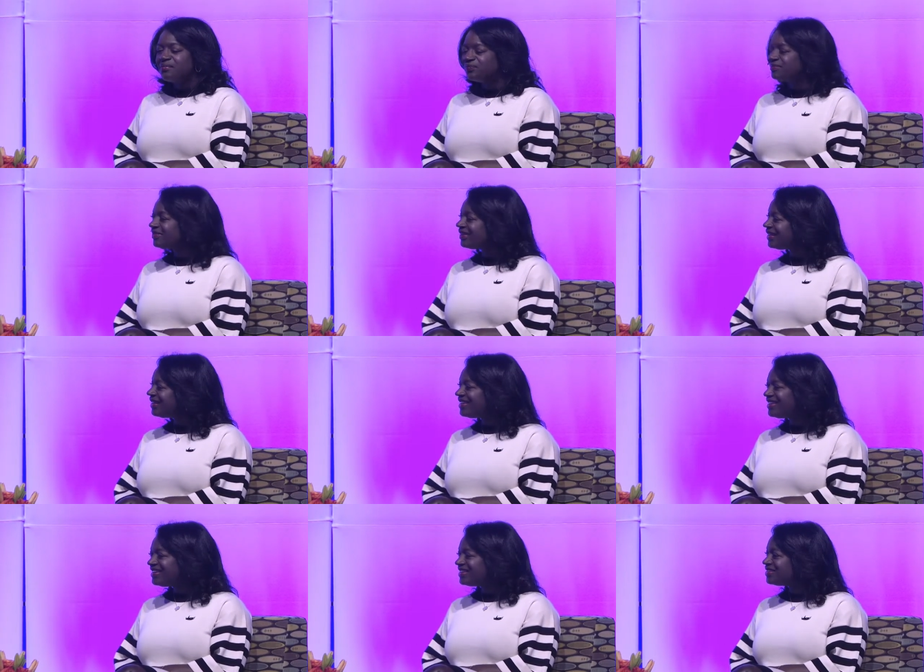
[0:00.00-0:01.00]
hearing about all these
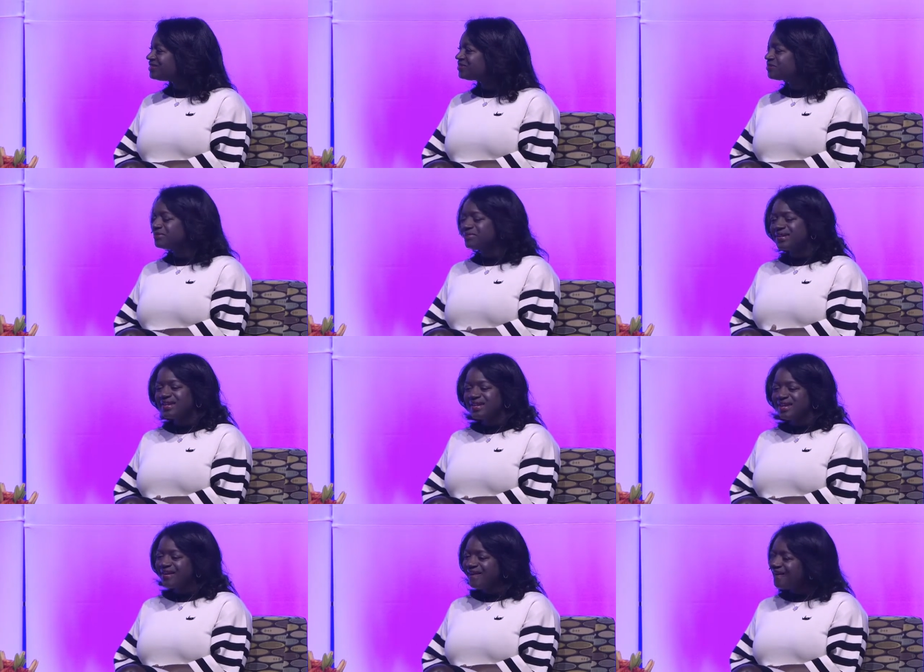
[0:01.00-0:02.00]
Snapchat stars who are making
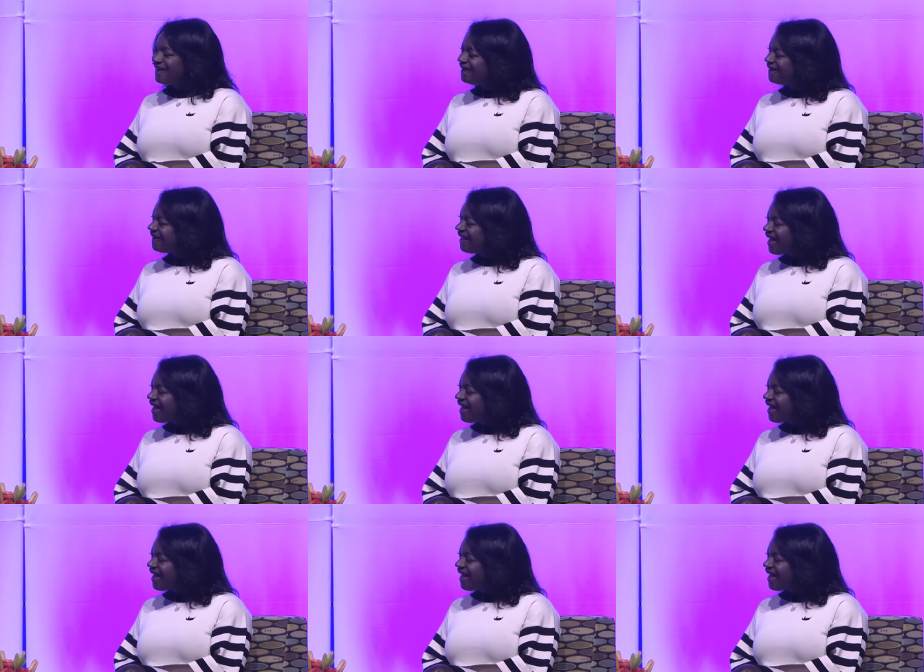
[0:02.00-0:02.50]
tons of money.